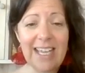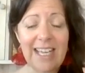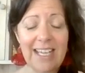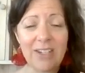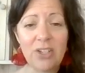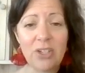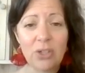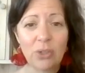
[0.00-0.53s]

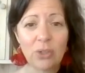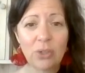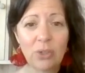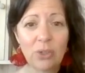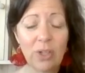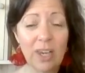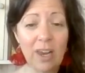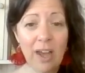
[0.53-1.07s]
in
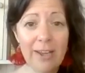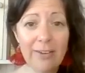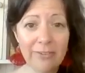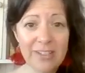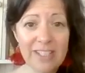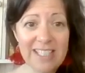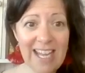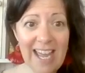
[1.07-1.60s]
your life
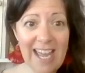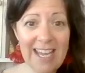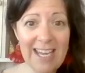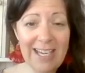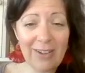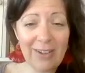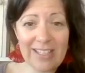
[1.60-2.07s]
today,